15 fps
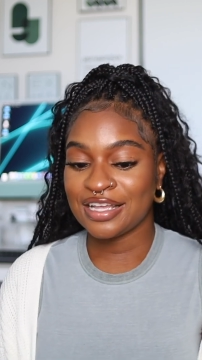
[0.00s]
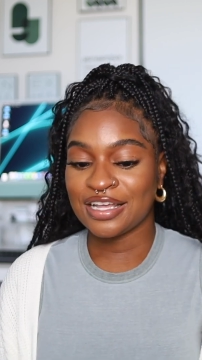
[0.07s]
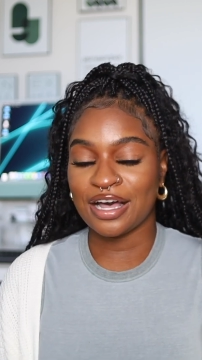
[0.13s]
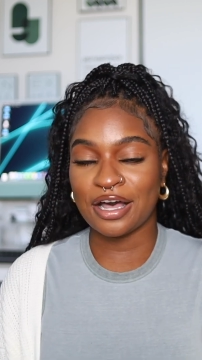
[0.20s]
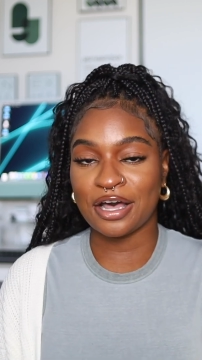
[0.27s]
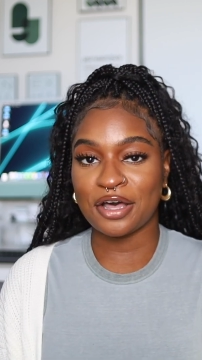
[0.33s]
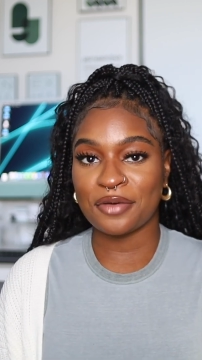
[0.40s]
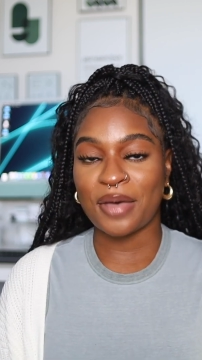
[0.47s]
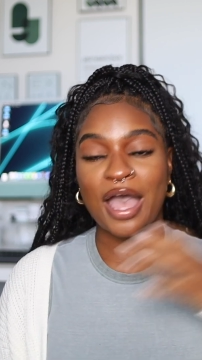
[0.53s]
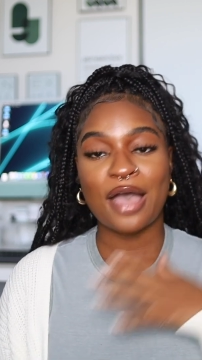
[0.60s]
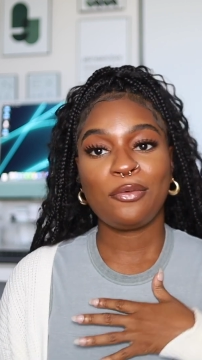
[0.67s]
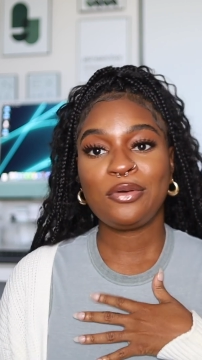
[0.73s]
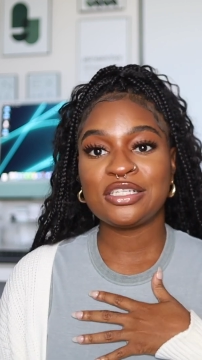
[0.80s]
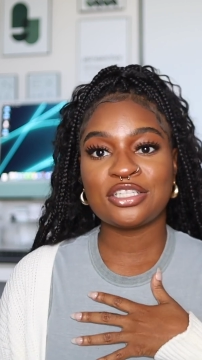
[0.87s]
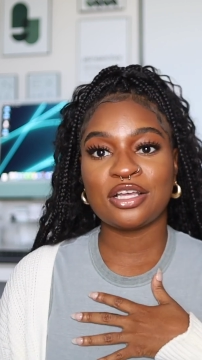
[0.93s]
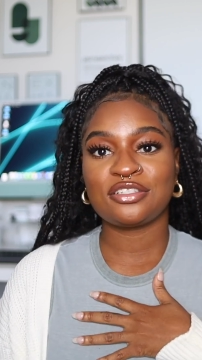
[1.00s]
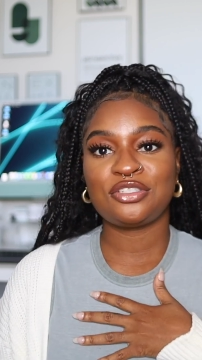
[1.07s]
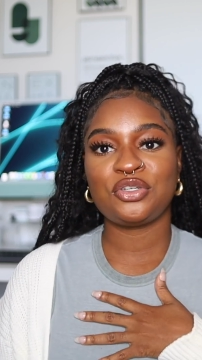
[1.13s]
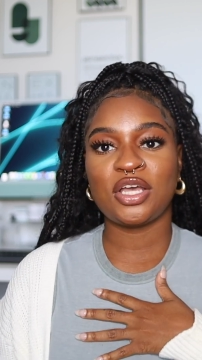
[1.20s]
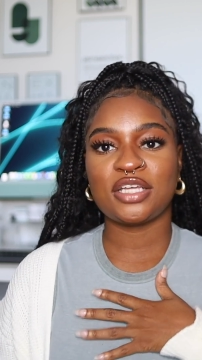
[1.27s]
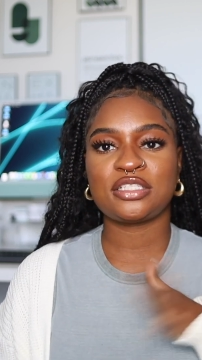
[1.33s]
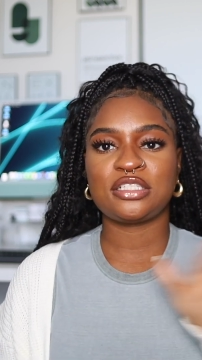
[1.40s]
Um, I want to talk to
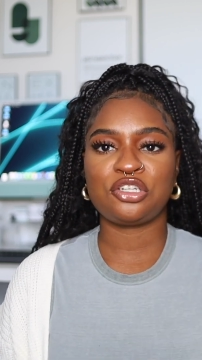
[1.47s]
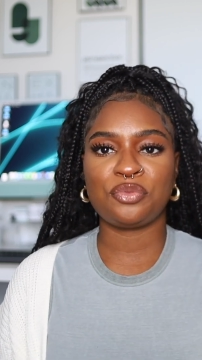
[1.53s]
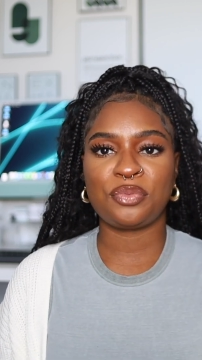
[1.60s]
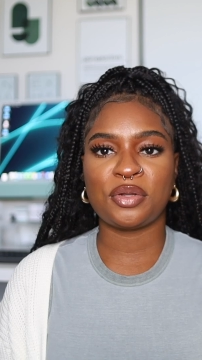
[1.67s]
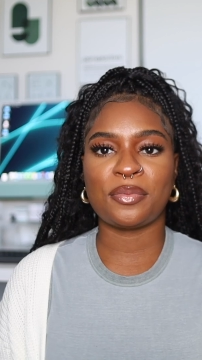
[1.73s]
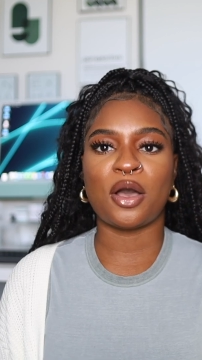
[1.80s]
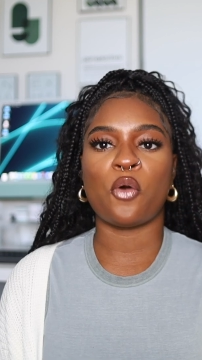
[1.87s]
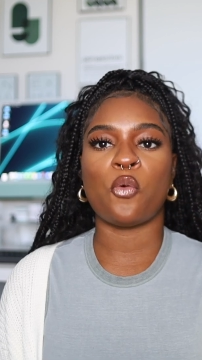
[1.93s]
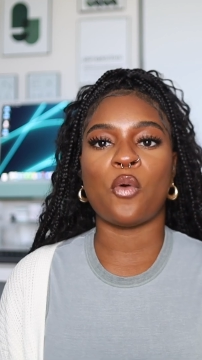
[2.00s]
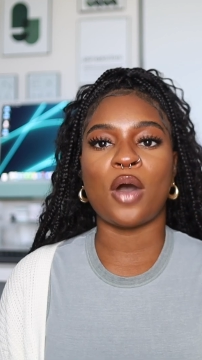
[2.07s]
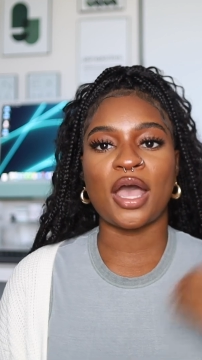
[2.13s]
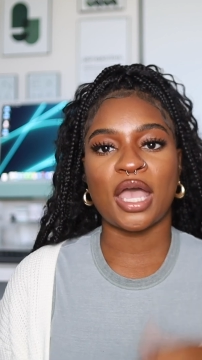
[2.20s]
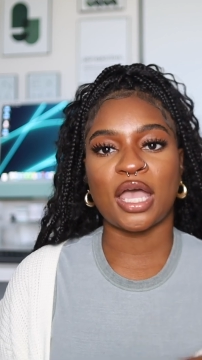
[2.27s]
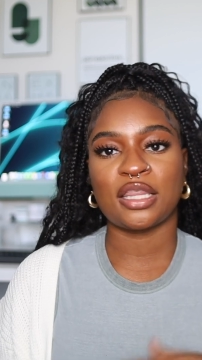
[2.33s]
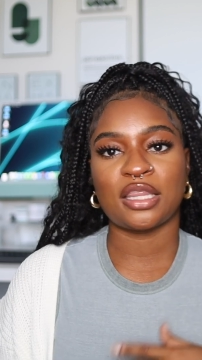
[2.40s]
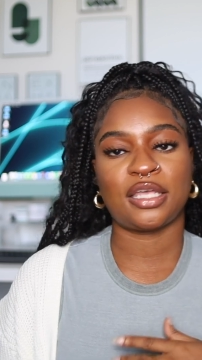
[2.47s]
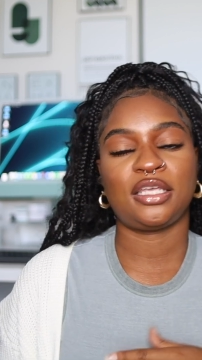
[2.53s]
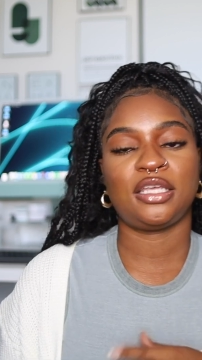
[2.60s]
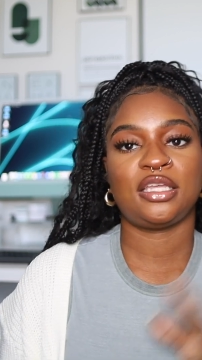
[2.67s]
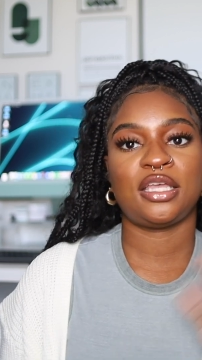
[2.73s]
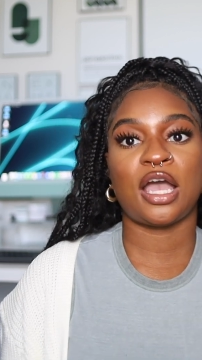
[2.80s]
you guys a little bit about why I like it.